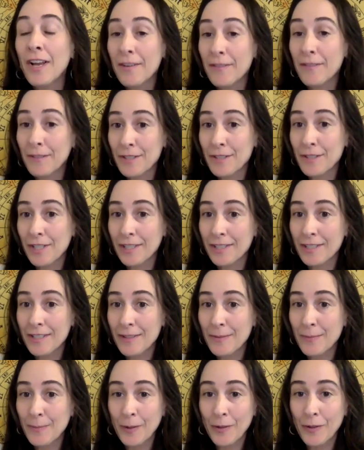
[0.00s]
for
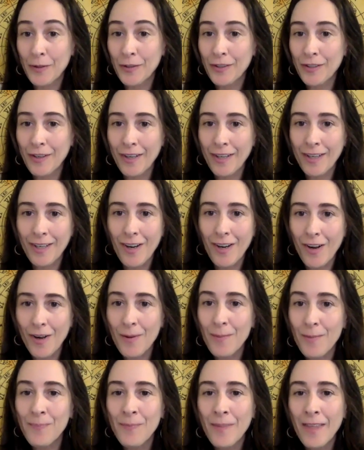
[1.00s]
JanSpiller.com.